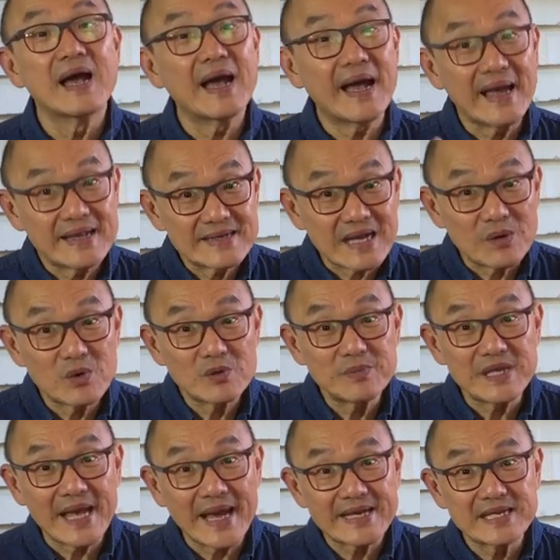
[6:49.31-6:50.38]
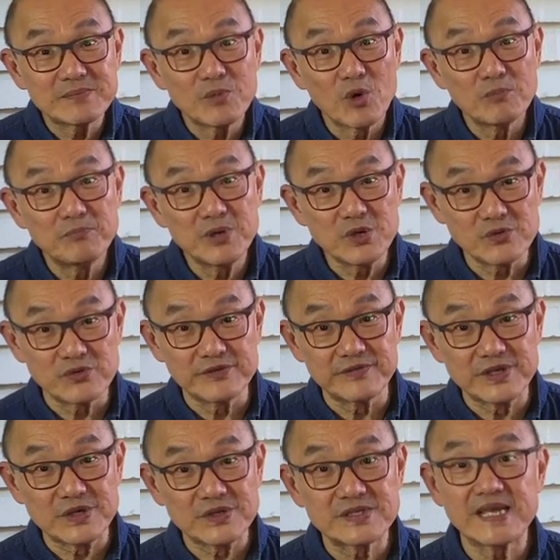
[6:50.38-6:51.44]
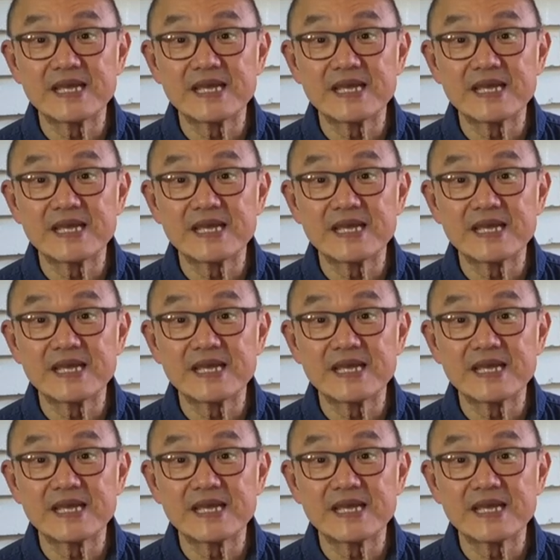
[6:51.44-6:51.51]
And I will be adding more boot reviews,